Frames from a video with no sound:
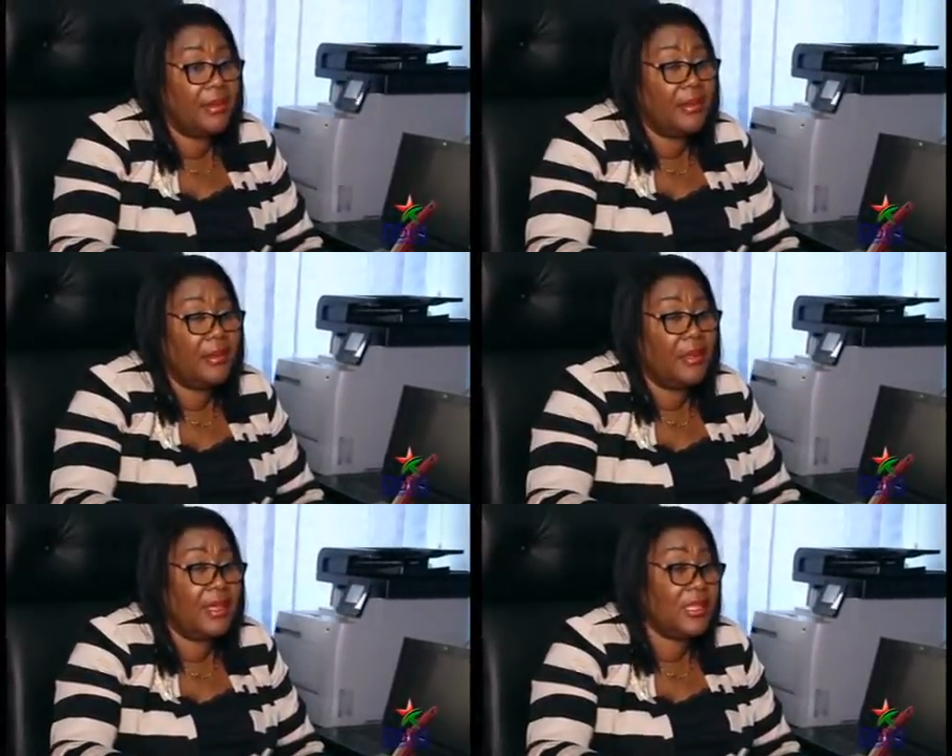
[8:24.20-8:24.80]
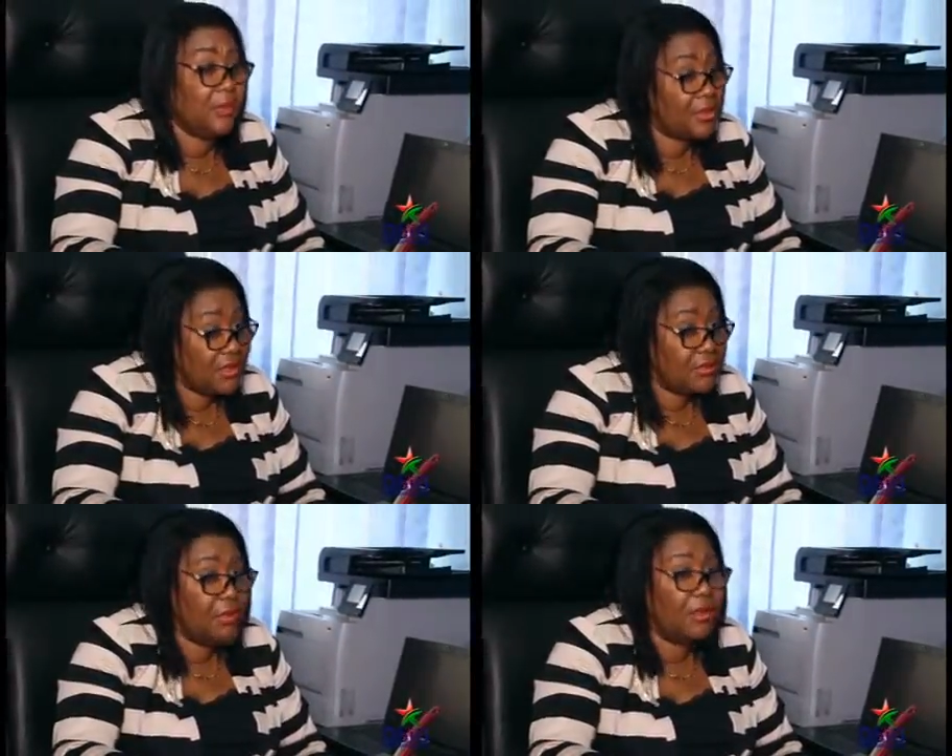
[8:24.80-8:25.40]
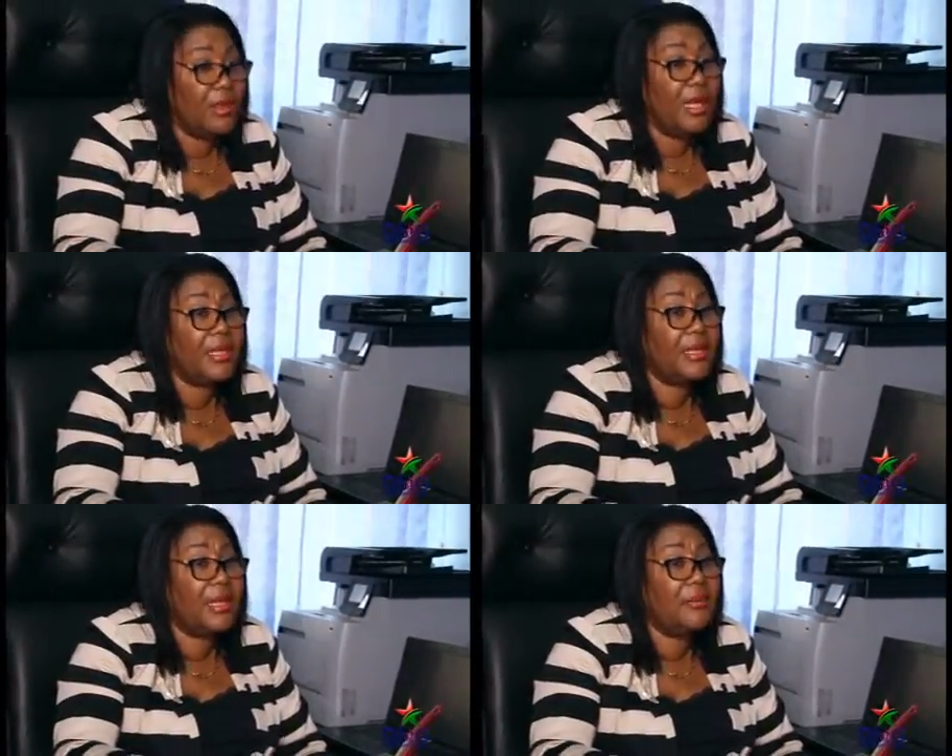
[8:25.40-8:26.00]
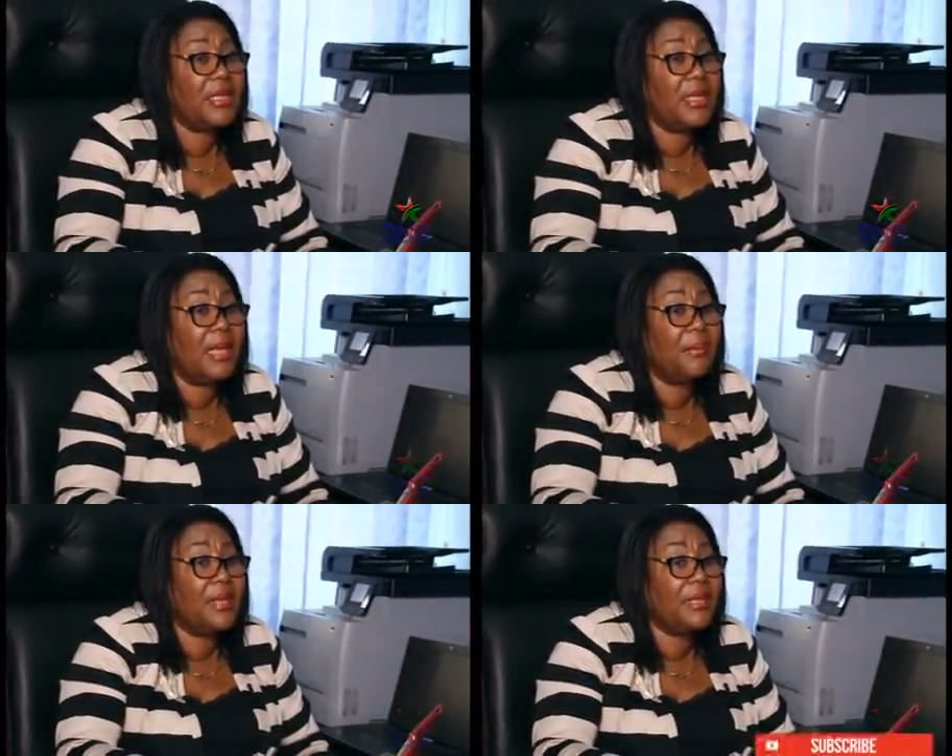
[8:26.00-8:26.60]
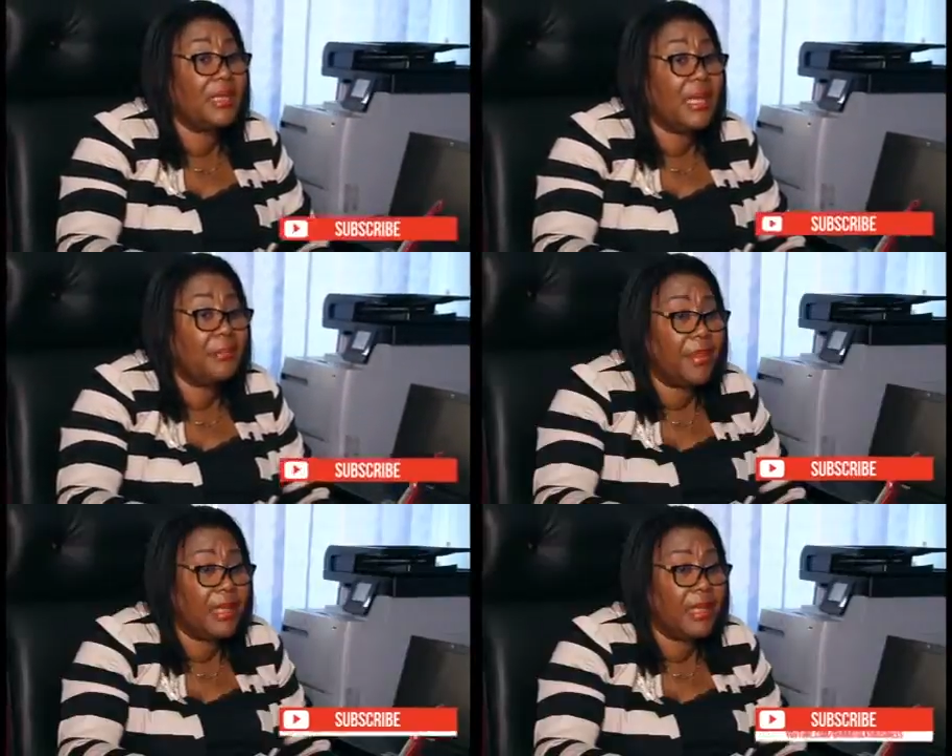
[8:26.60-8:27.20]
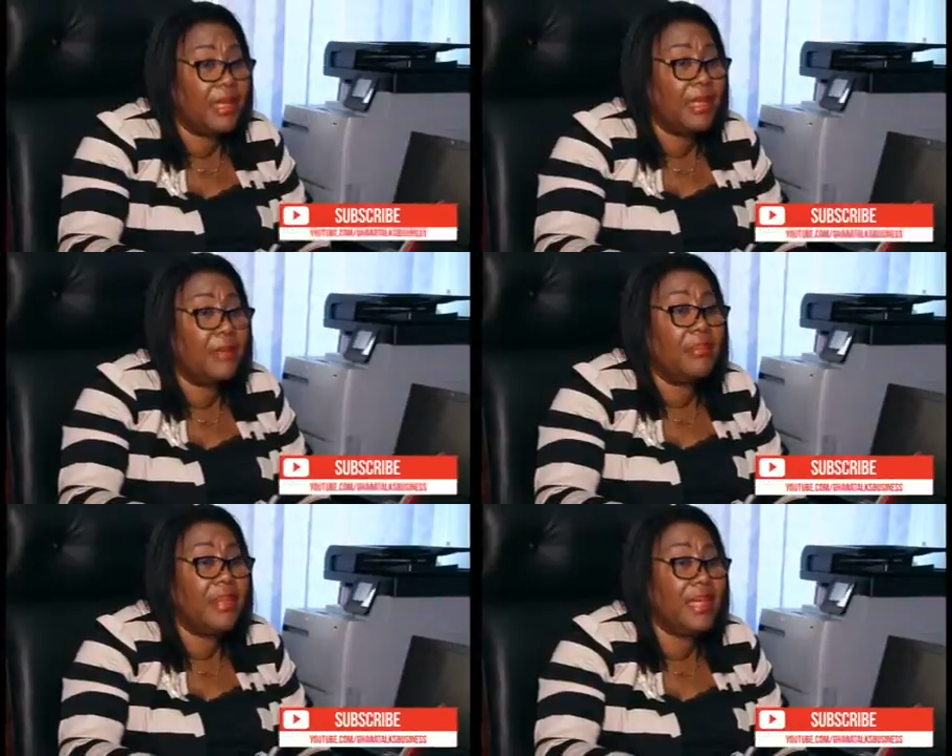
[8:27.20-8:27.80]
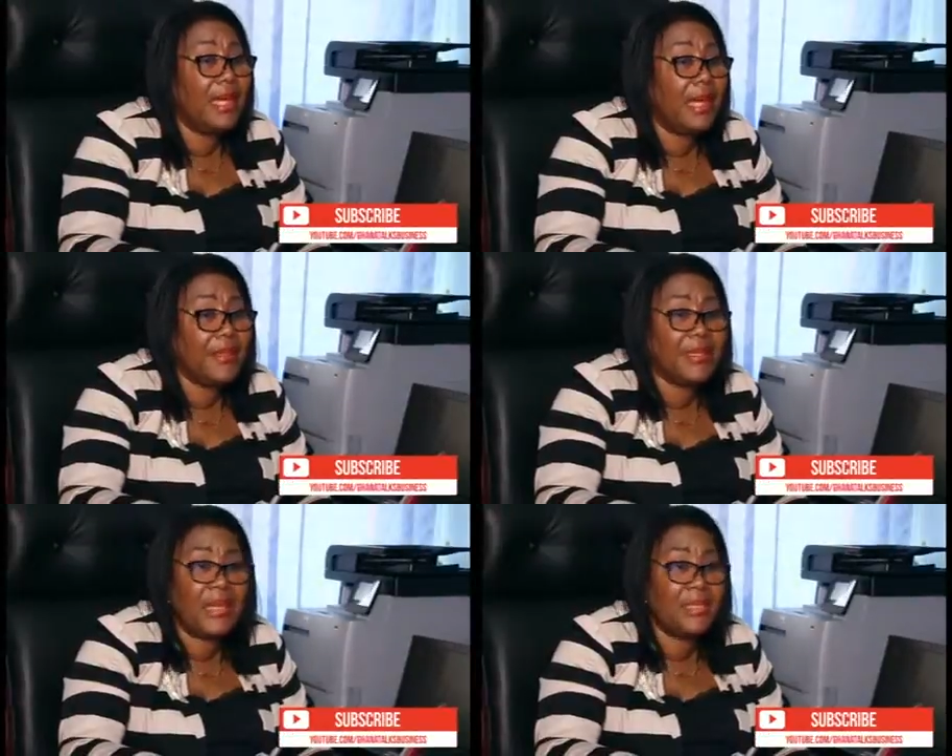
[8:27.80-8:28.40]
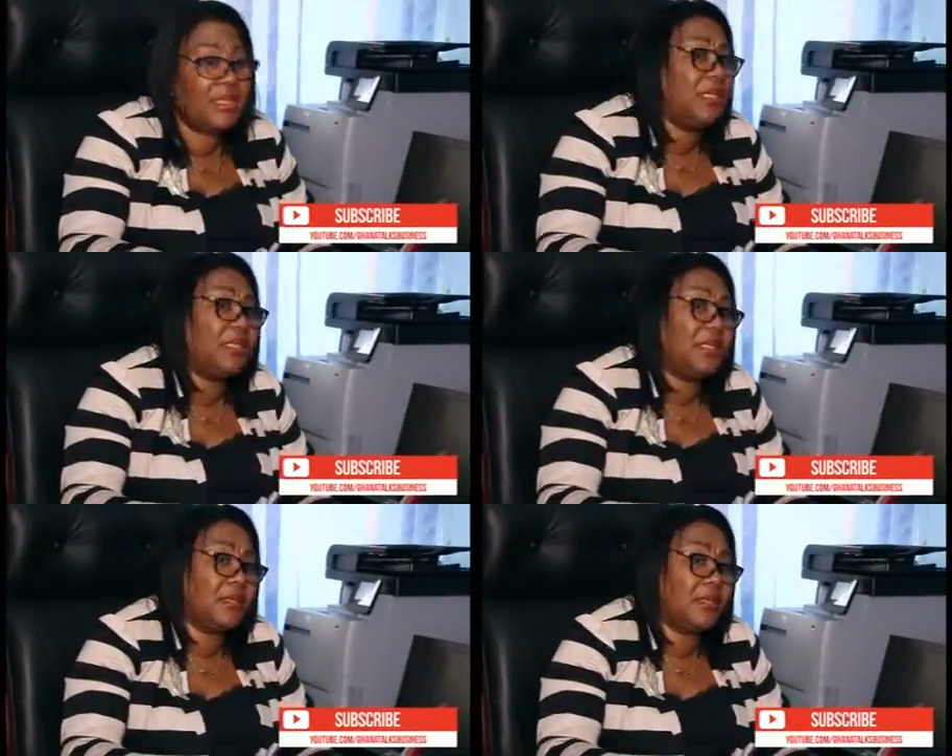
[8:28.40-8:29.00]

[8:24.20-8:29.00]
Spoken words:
it's possible under a limited liability company, but the capital changes.